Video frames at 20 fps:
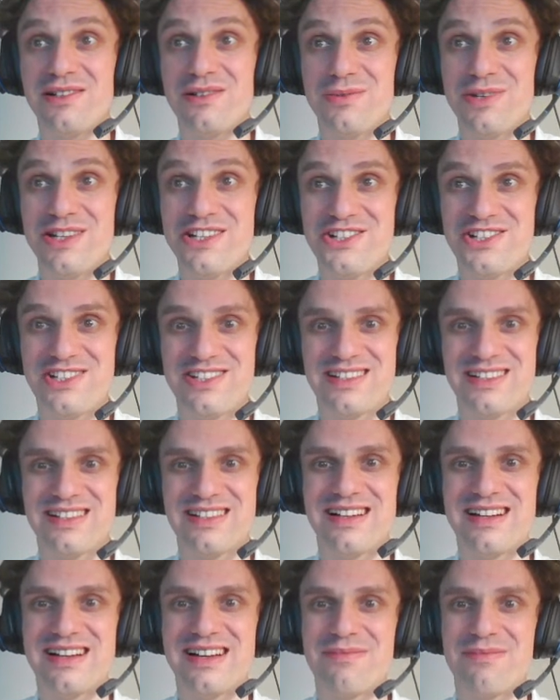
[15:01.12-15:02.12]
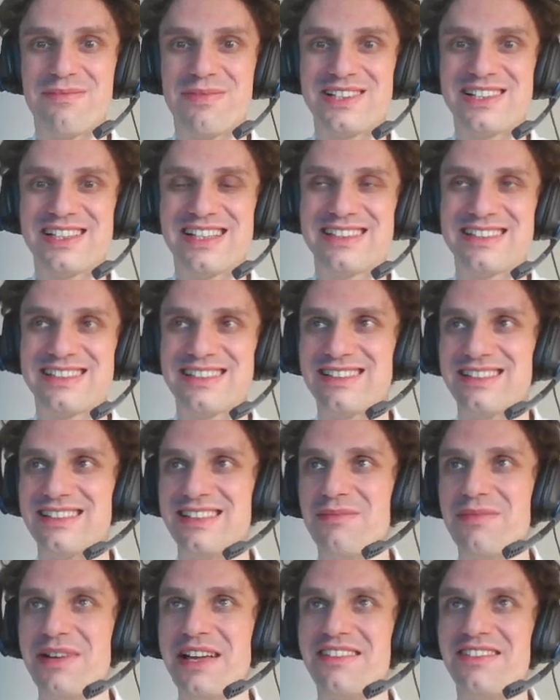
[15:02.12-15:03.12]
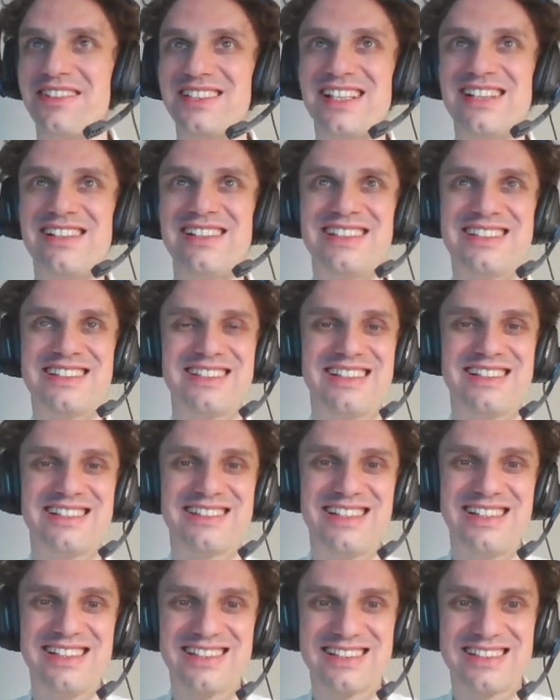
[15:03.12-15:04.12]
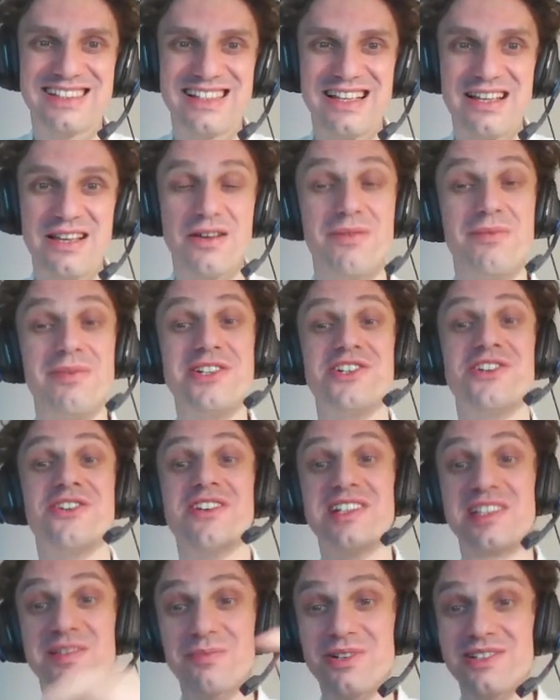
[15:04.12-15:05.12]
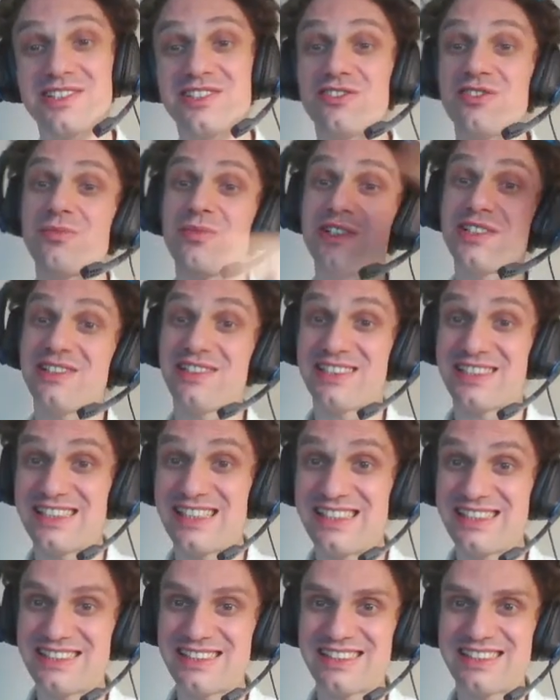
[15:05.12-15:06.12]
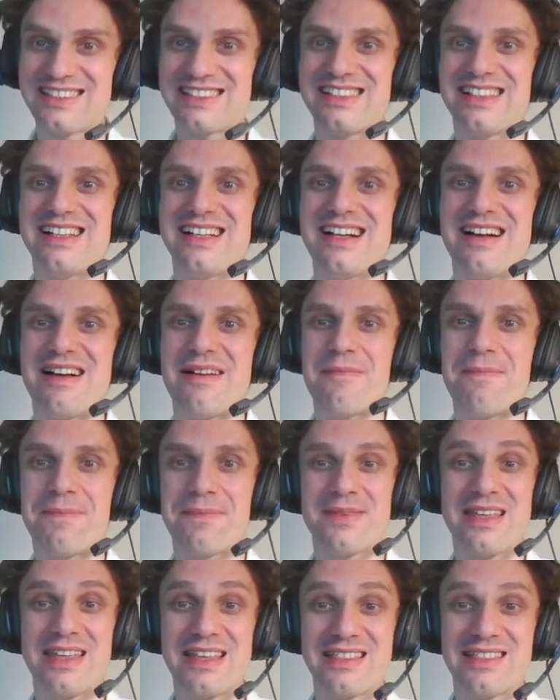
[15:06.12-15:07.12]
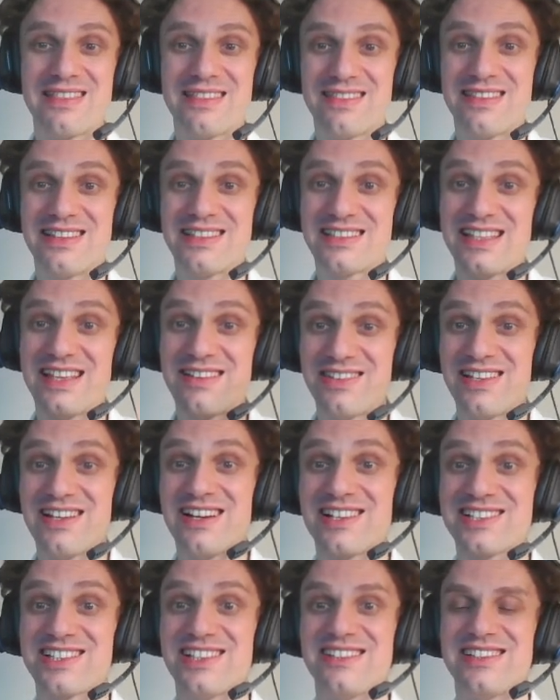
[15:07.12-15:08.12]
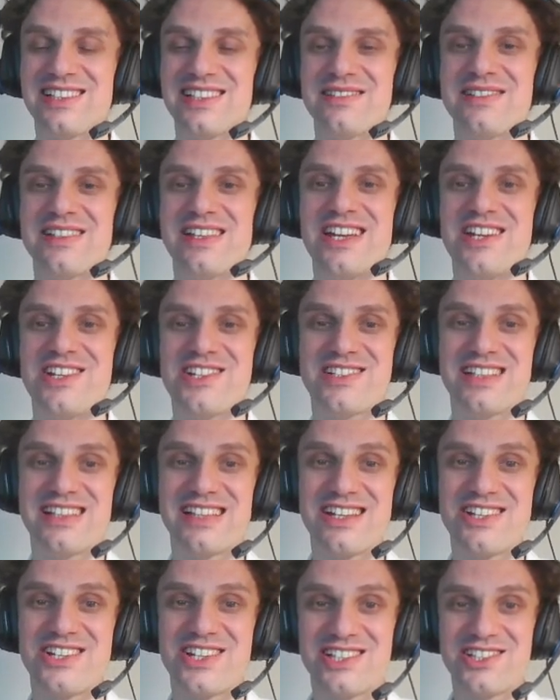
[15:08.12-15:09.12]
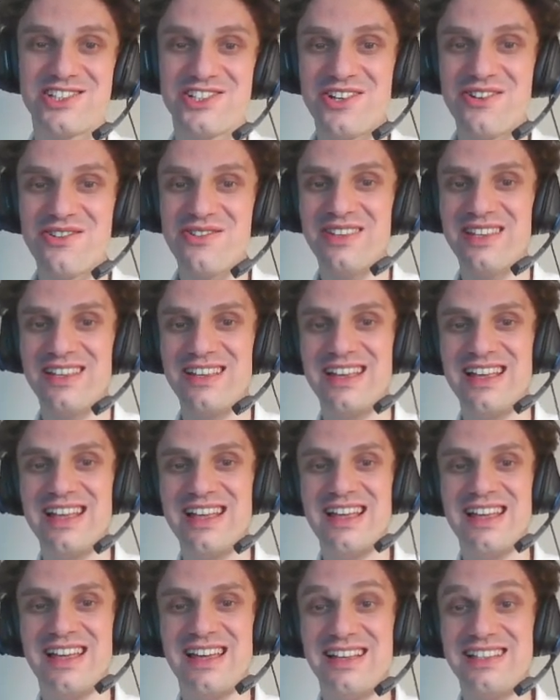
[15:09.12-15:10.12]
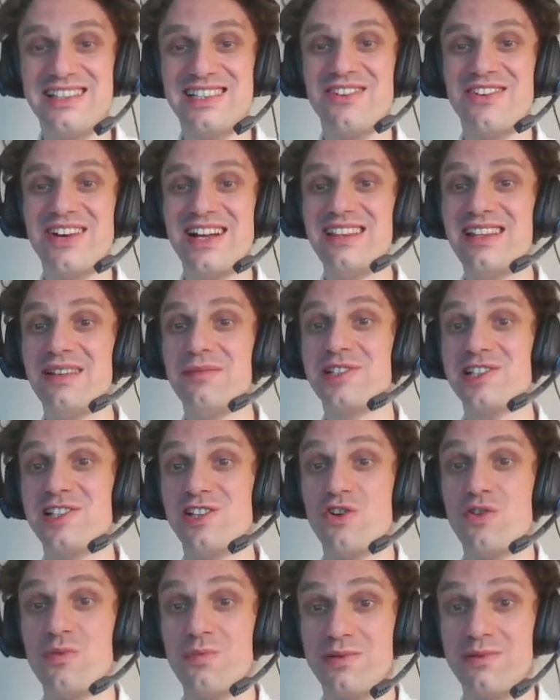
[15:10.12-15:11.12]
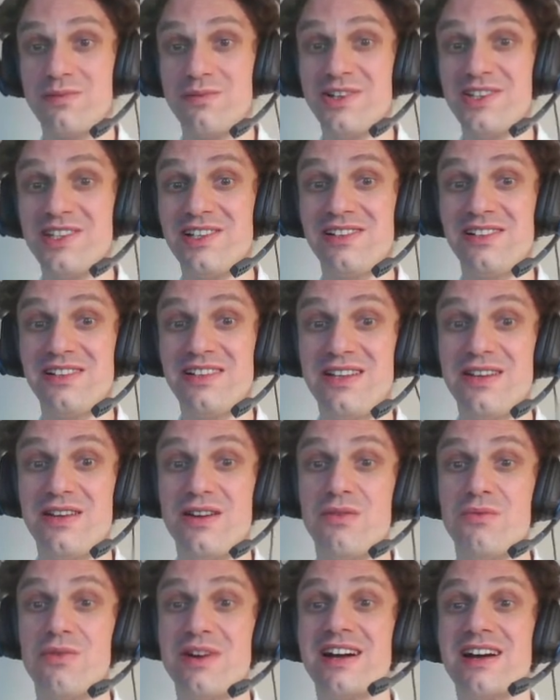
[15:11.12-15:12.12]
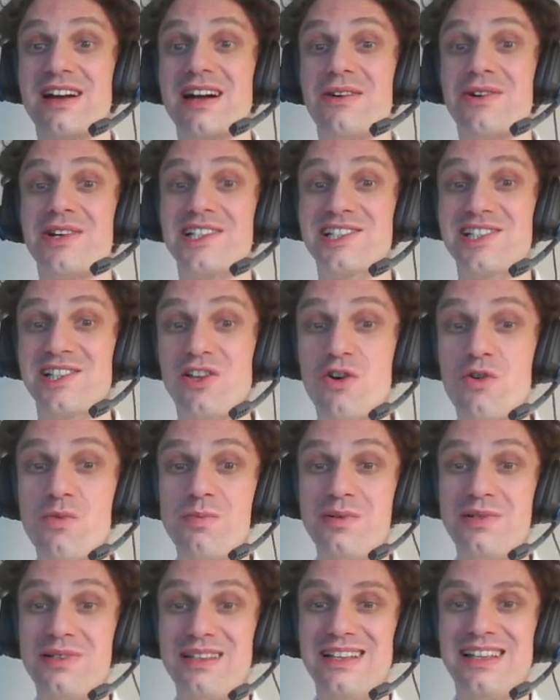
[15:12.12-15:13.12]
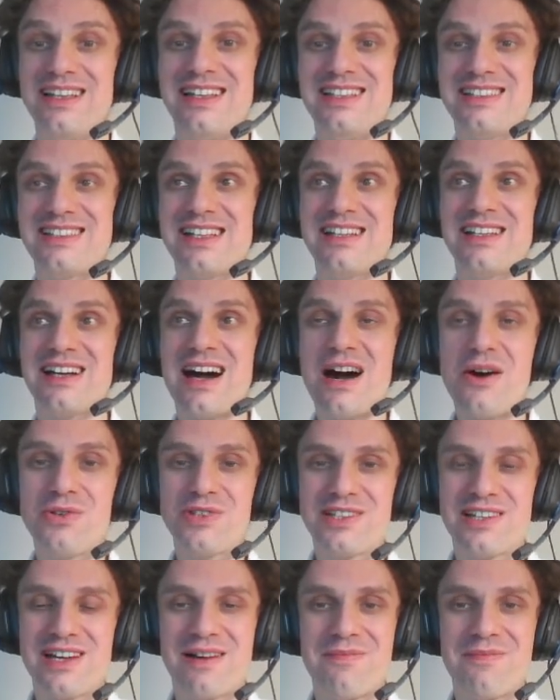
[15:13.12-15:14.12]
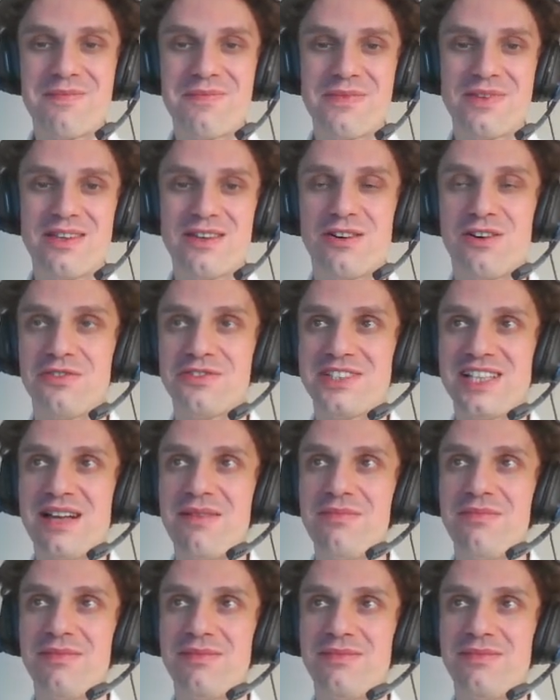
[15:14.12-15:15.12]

which presents the main results is this, which corresponds to model 6 in this David Garson classification that I just showed. It's a random slope model where our slope is an outcome of some